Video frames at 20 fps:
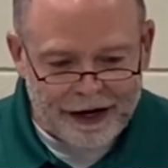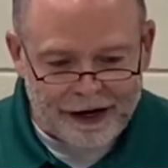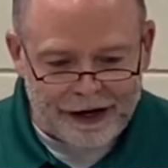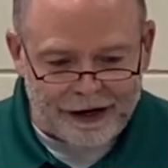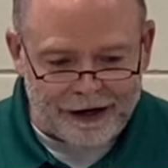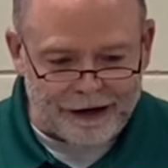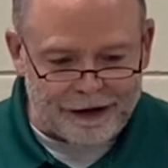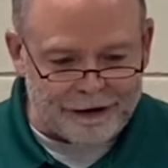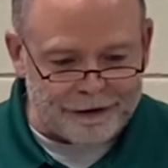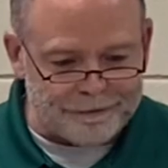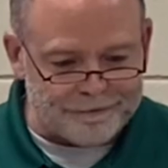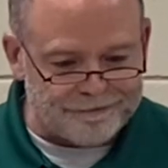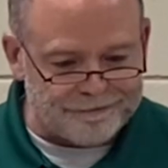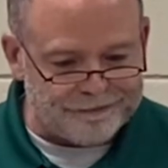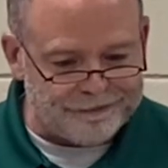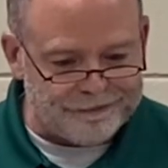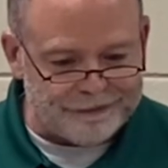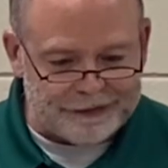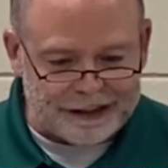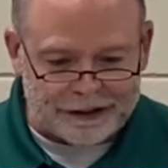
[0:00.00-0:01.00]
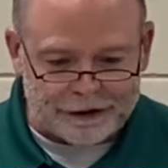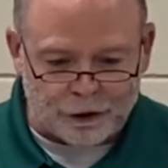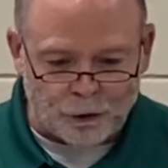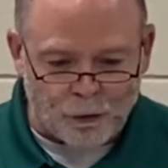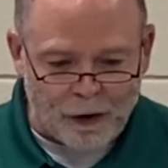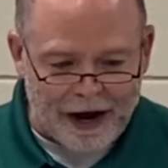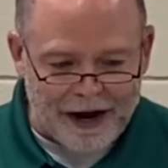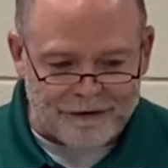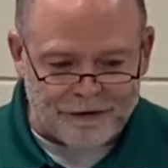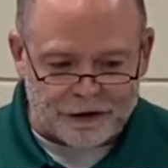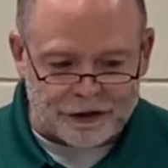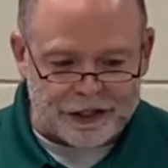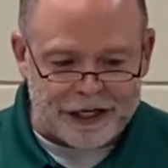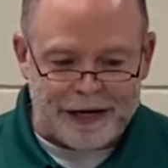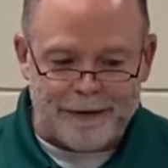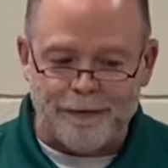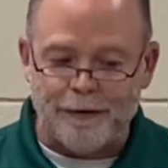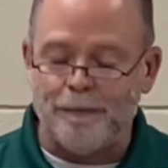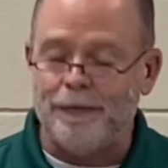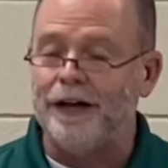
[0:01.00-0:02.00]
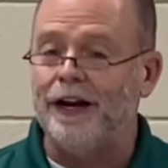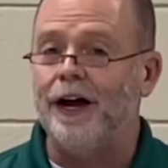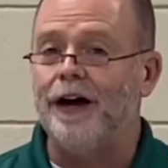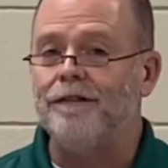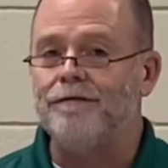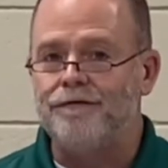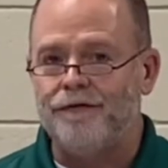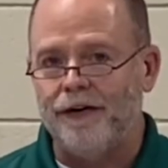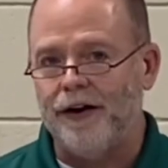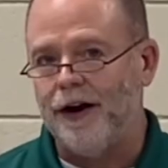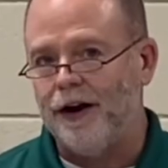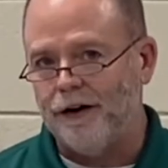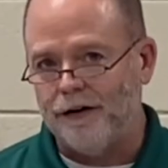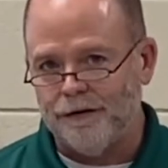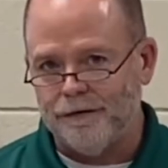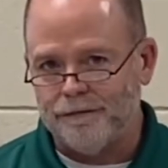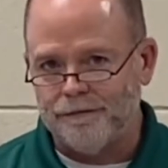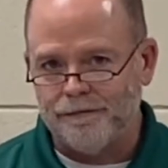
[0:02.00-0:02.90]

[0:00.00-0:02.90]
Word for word: Uh, the rival team had been unfair